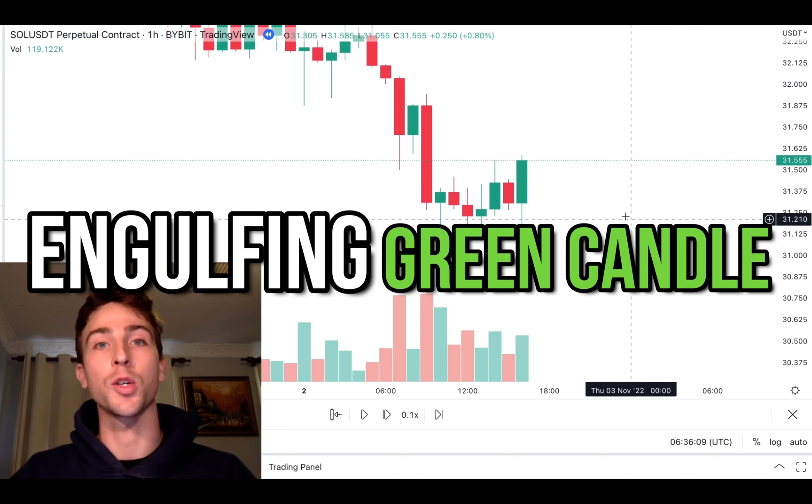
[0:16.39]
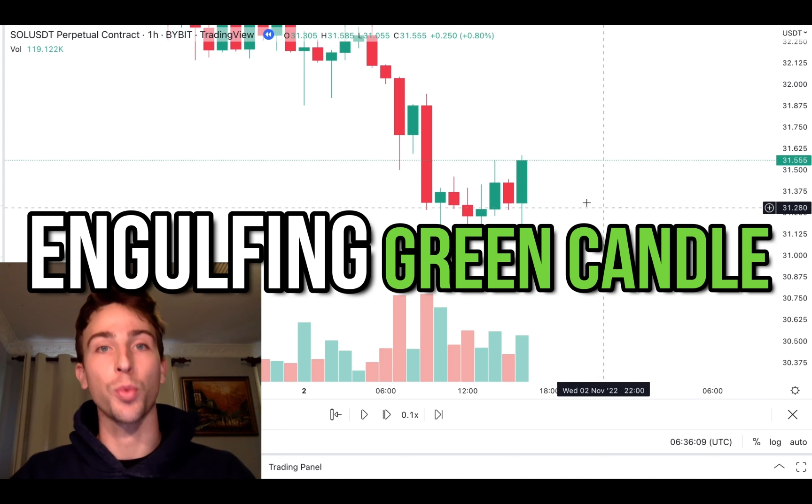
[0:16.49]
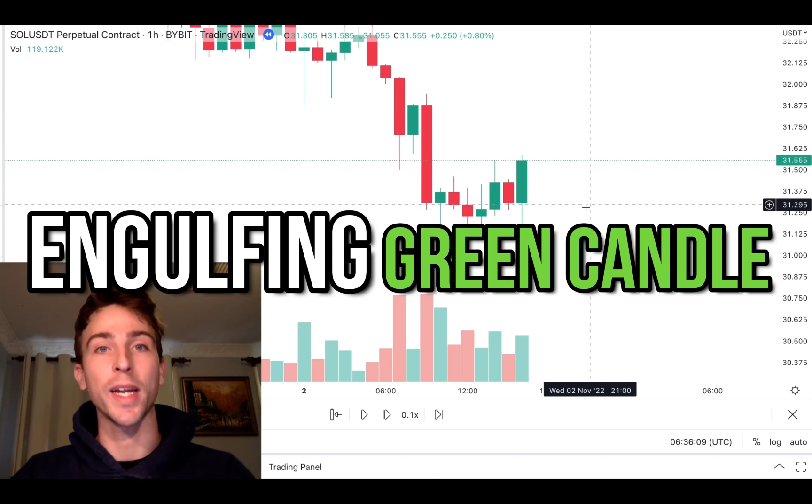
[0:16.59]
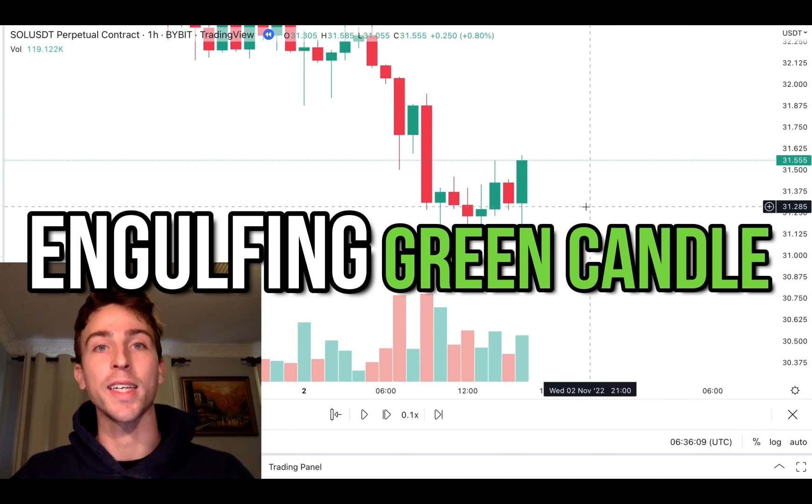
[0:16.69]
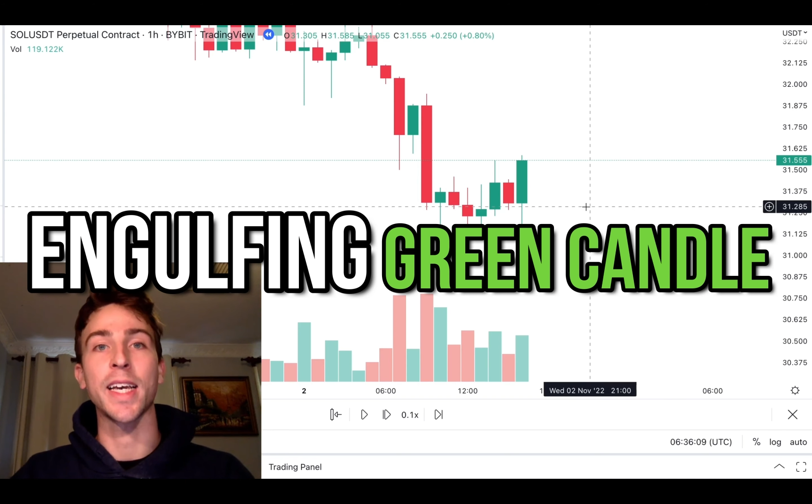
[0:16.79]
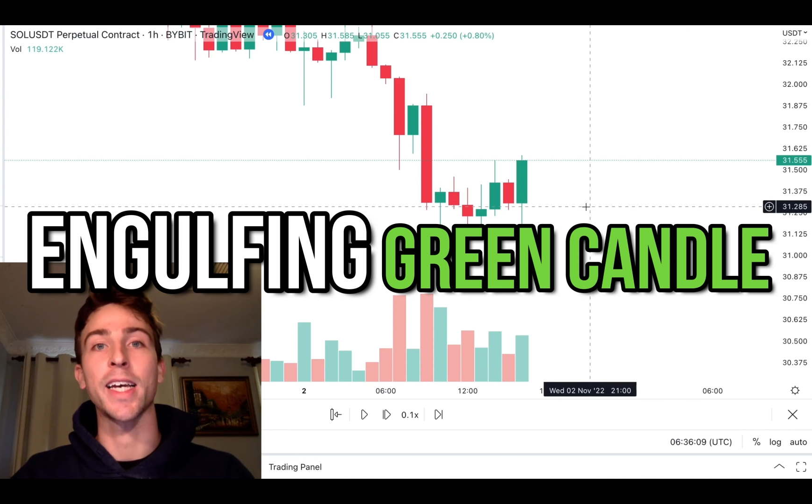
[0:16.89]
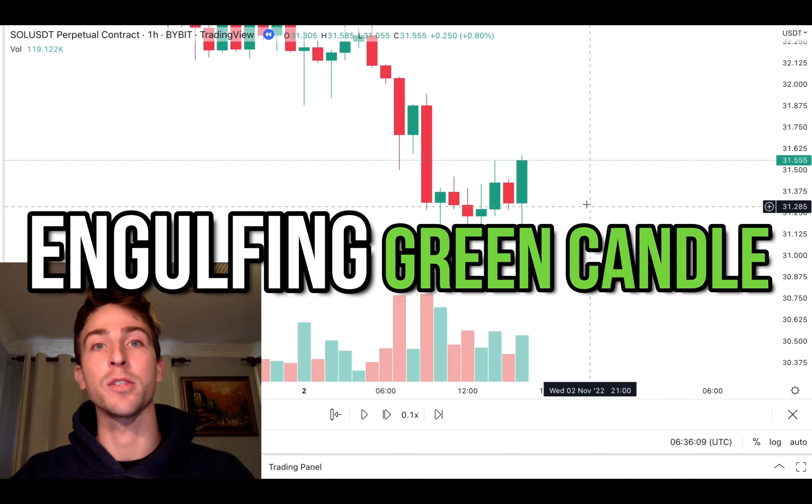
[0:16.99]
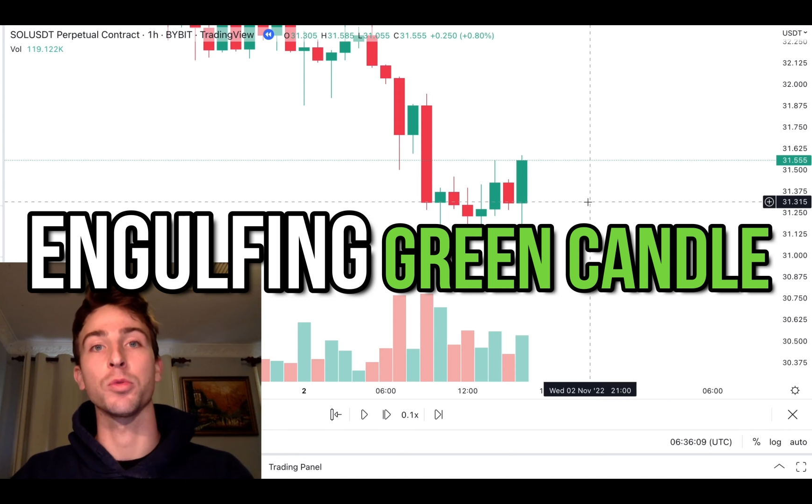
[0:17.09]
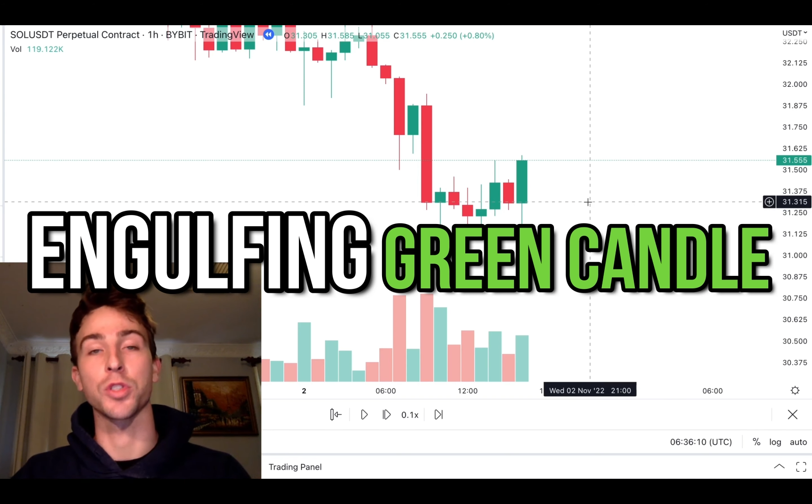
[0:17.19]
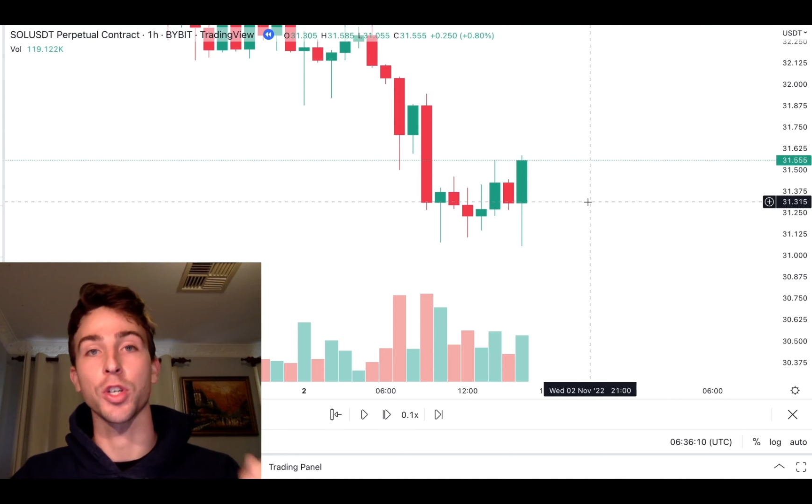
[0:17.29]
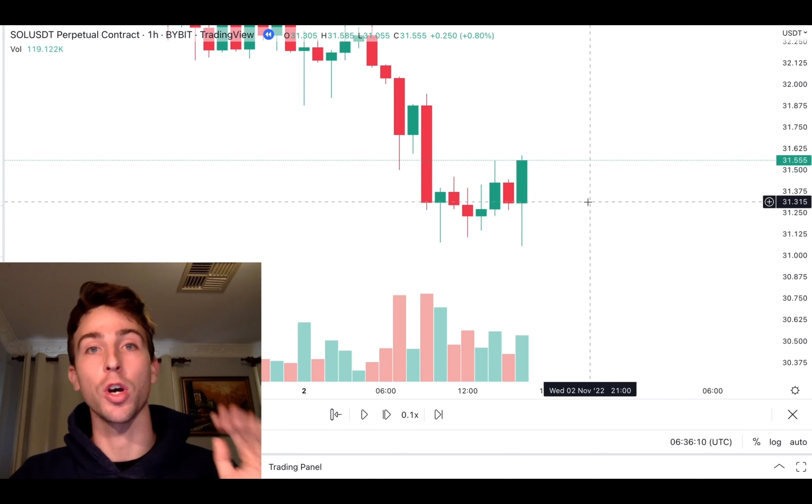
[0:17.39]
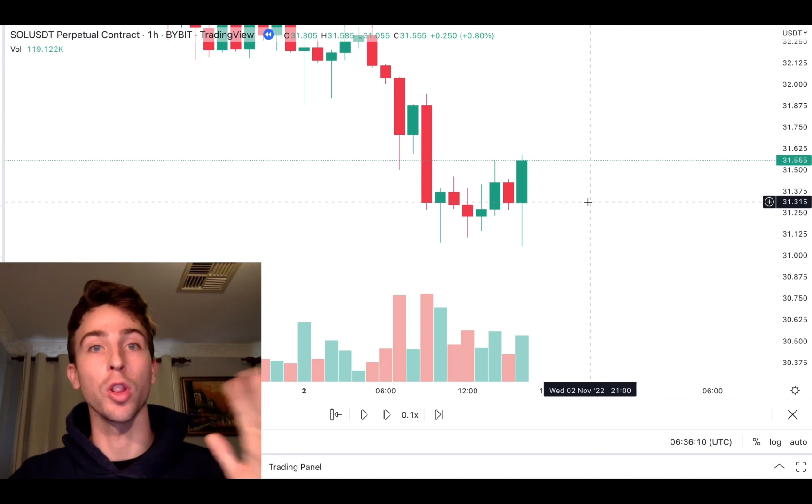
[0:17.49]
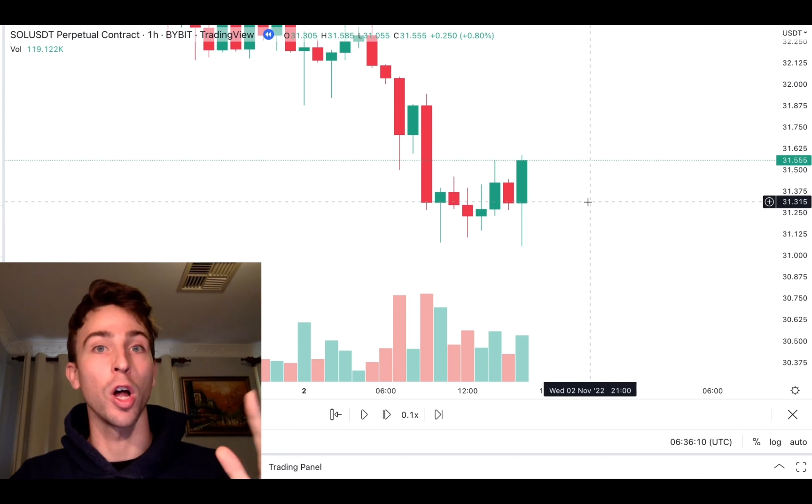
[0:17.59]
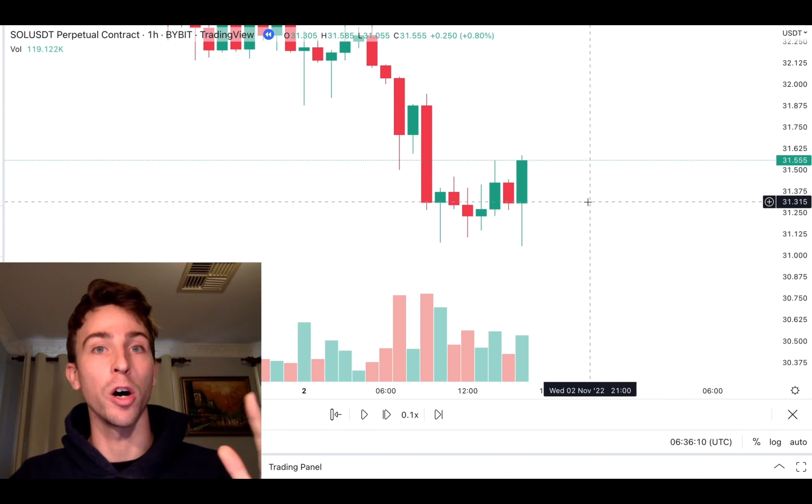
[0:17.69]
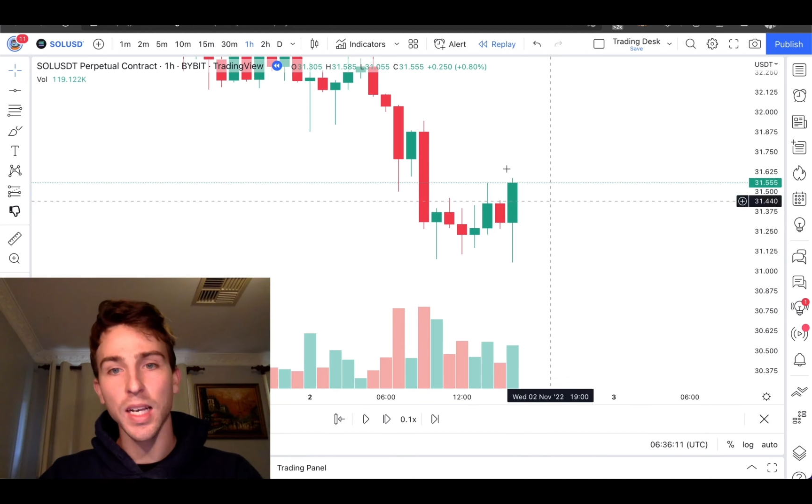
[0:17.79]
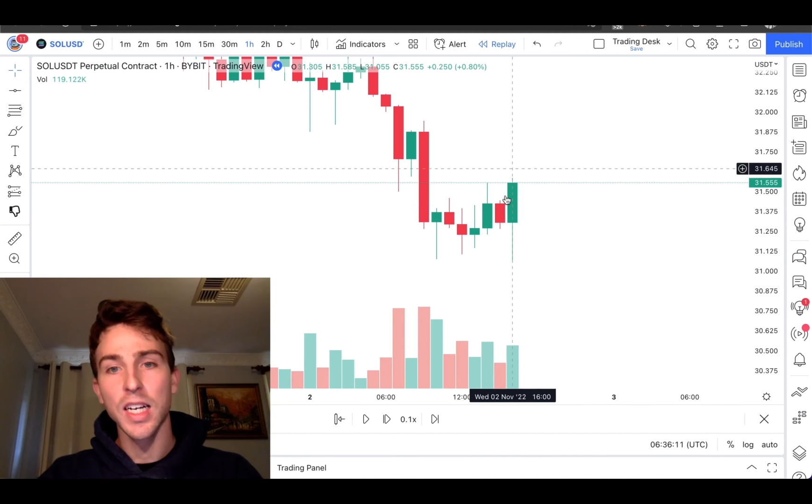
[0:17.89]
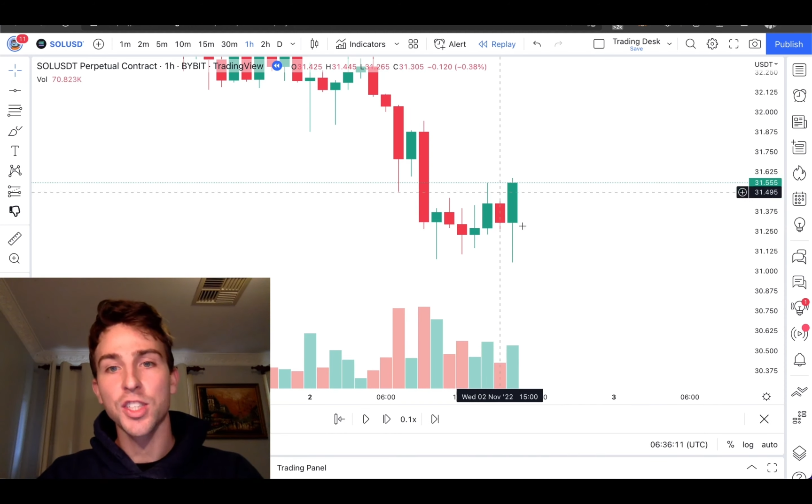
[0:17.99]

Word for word: green candle to go long.